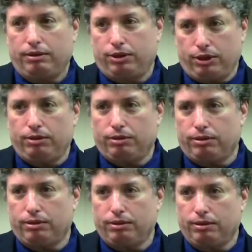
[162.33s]
The
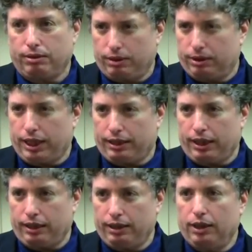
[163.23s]
Jews. You get
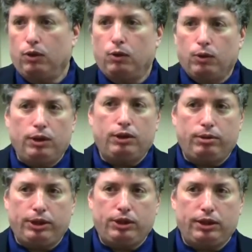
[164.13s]
that? All
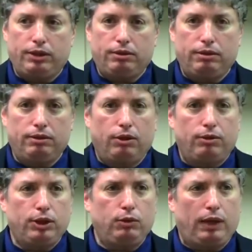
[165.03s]
Christians, no
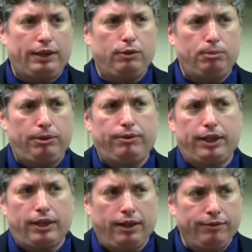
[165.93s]
Christian I think would be
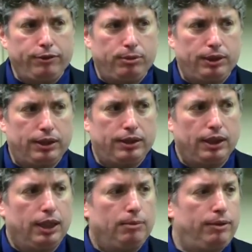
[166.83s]
very comfortable with this,
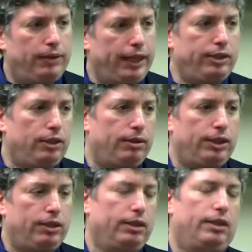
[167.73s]
but if you ask the
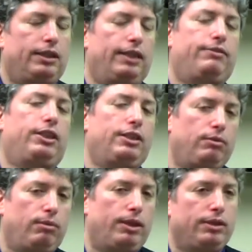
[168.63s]
Christian, look, if
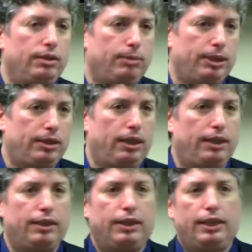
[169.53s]
Jesus wasn't the
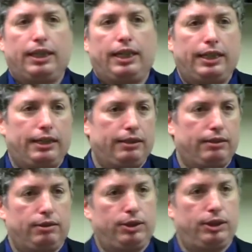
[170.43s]
Messiah
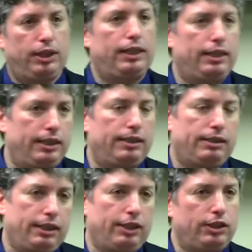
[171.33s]
and Christianity is
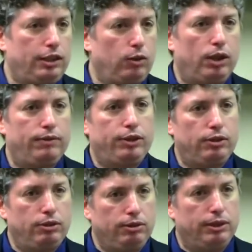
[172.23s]
essentially all of
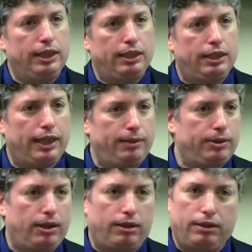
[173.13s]
its unique
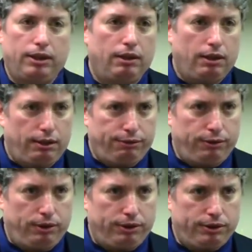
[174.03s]
claims are
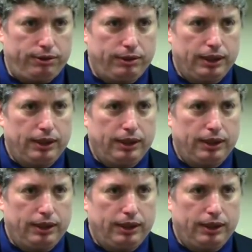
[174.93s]
false,